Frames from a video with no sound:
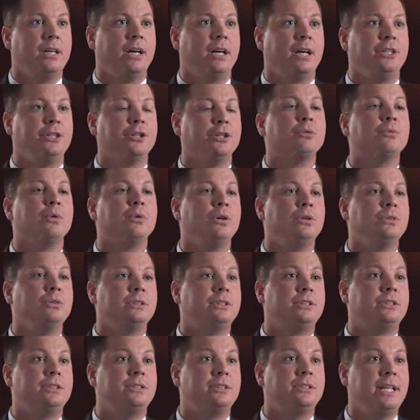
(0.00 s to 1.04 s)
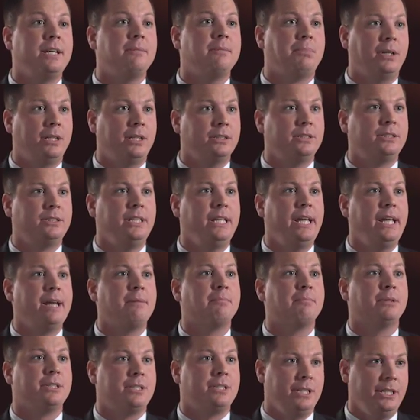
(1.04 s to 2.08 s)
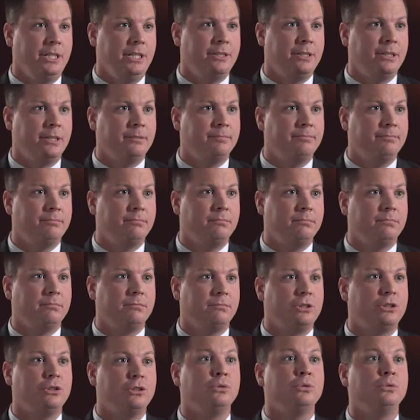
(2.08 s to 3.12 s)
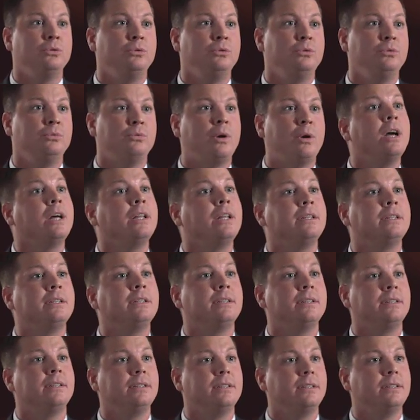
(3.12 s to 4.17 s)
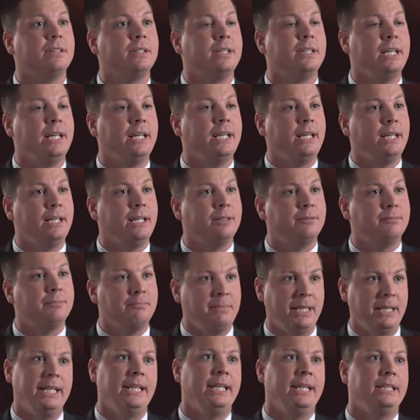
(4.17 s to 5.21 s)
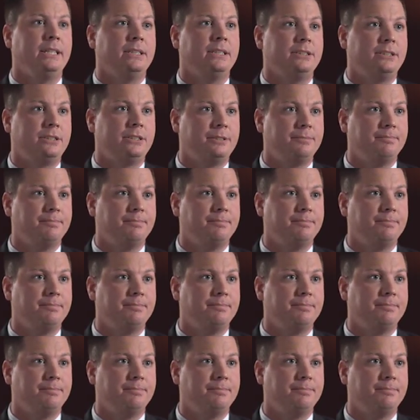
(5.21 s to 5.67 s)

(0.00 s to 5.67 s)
Your role is to set policy and procedure, to run the meetings.